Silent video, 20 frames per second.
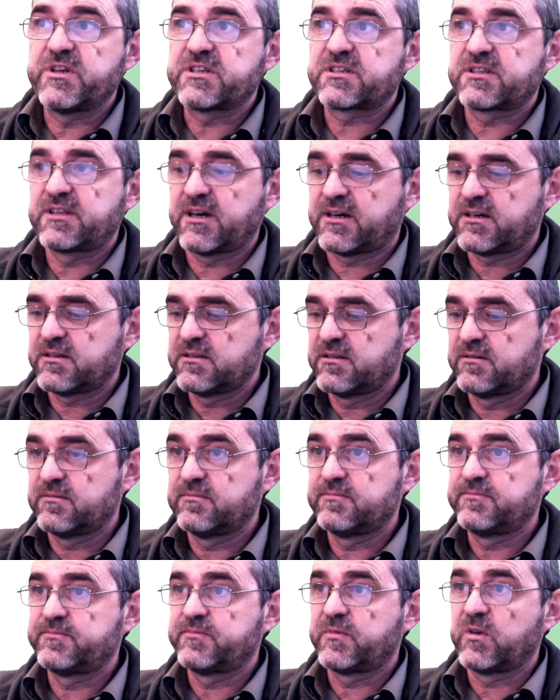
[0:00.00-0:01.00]
we start
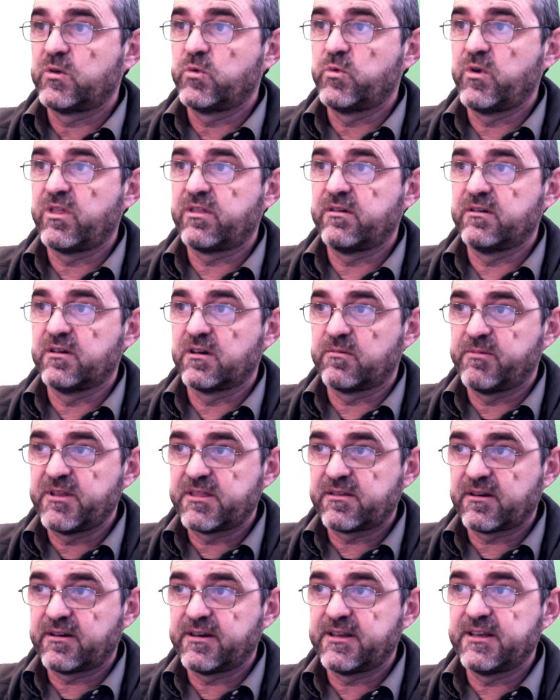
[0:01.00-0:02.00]
with an
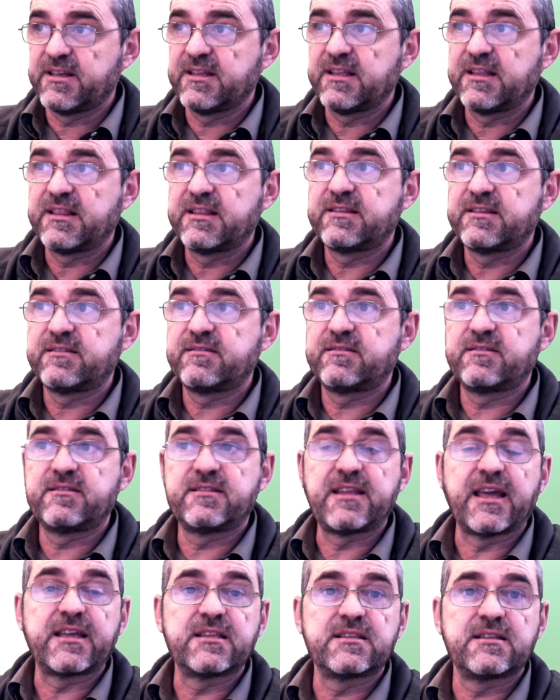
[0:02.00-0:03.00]
arbitrary
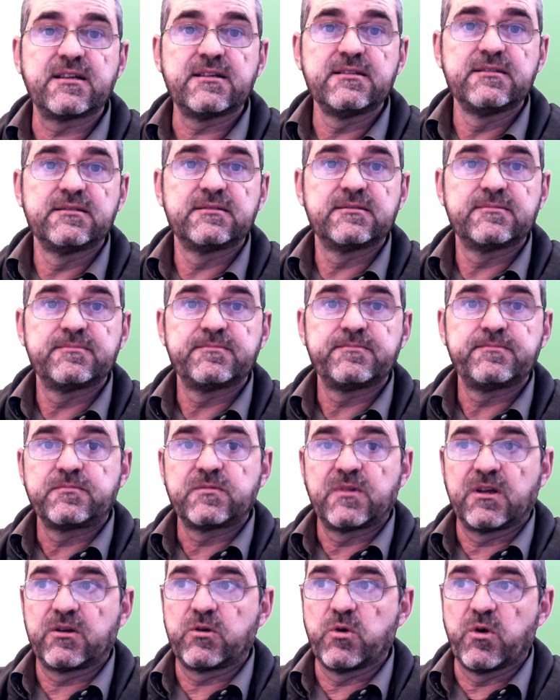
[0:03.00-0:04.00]
theta,
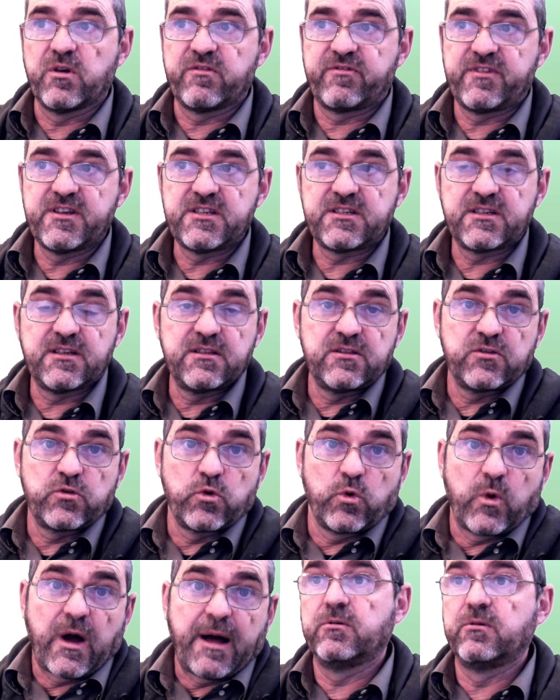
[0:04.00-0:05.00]
a coefficient
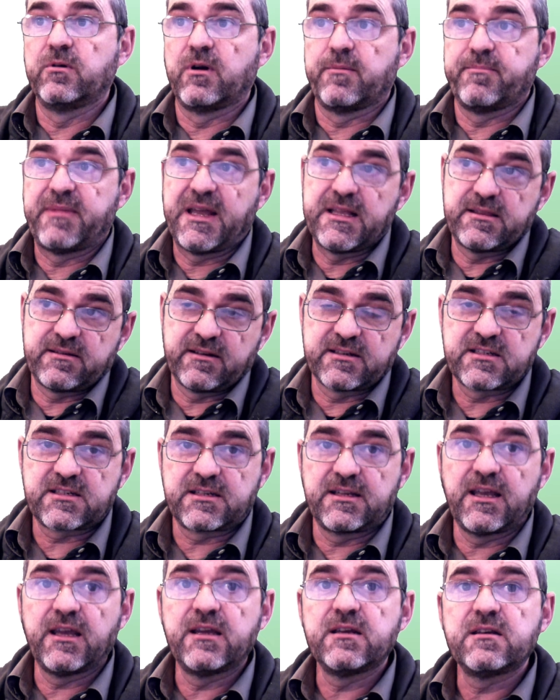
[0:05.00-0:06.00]
or a matrix
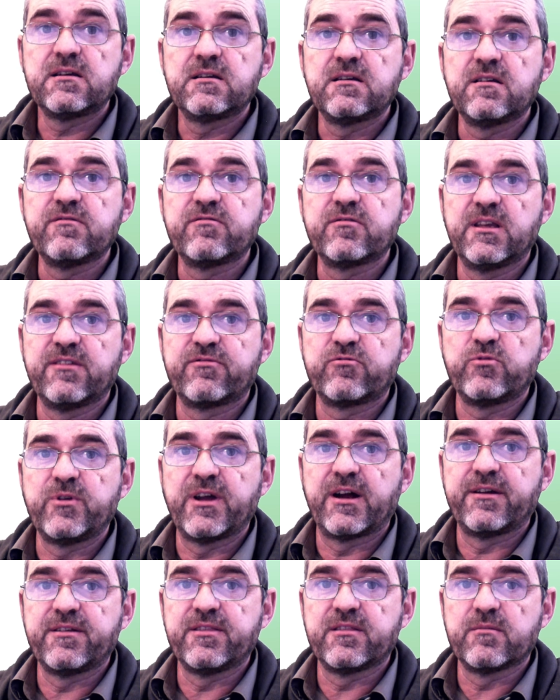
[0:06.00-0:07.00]
gain, if
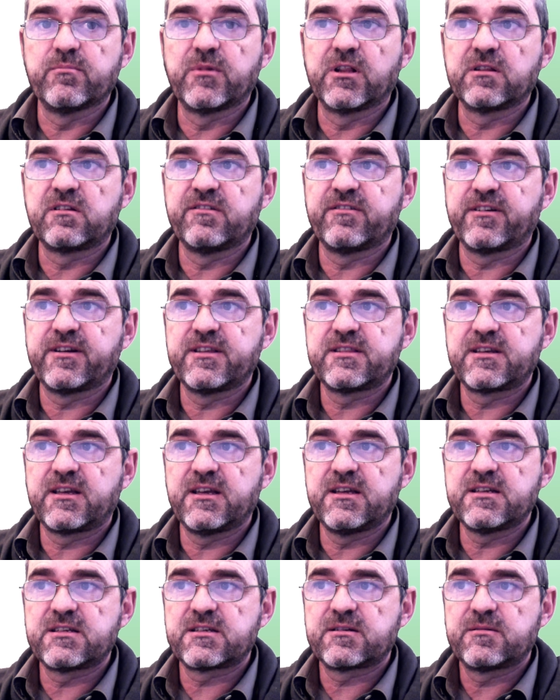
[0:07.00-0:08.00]
we are in the multivariate
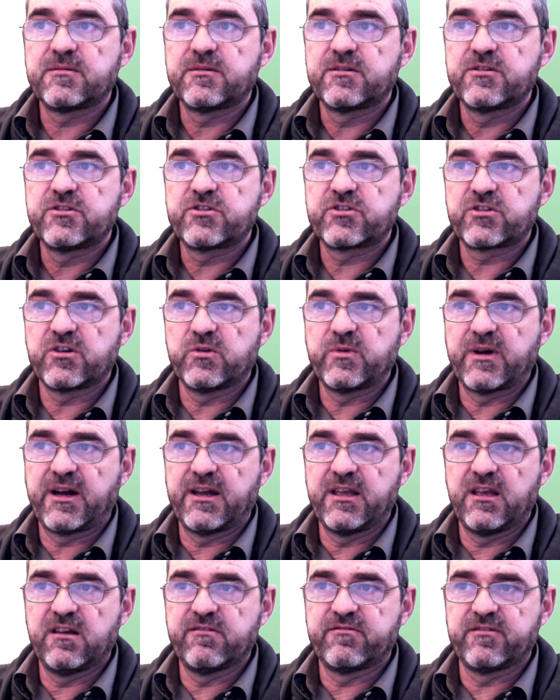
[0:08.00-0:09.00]
case. So
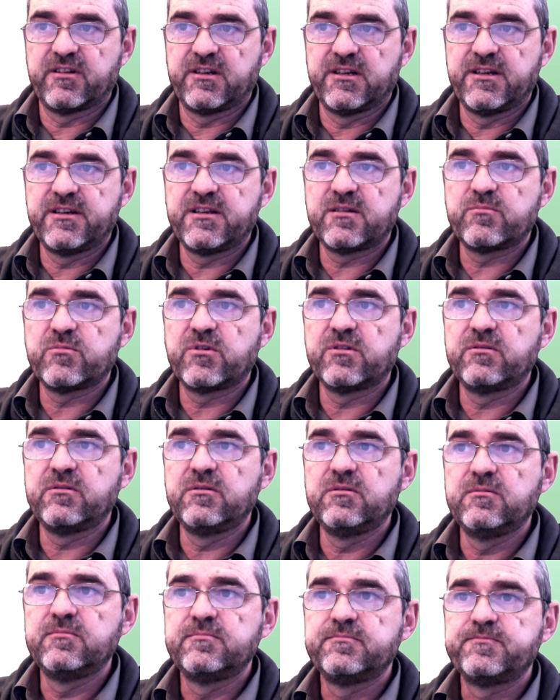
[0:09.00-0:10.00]
I have a linear
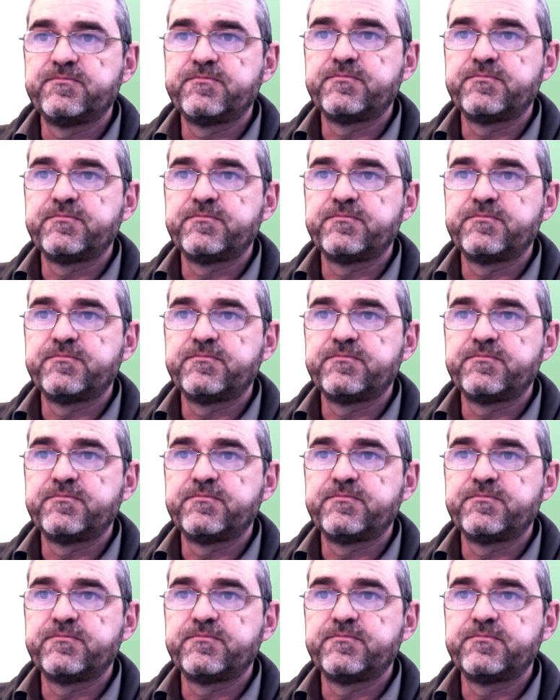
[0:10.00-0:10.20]
model